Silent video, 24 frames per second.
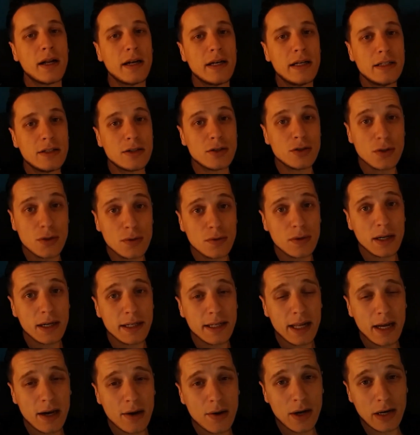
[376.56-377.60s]
I need to do right
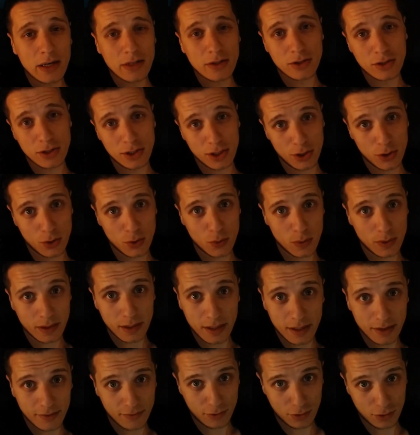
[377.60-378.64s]
now. I'll see you when I
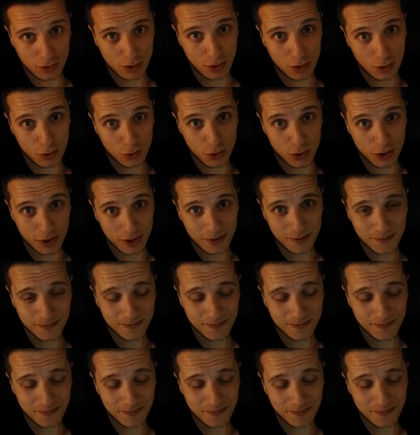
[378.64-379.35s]
have a solution.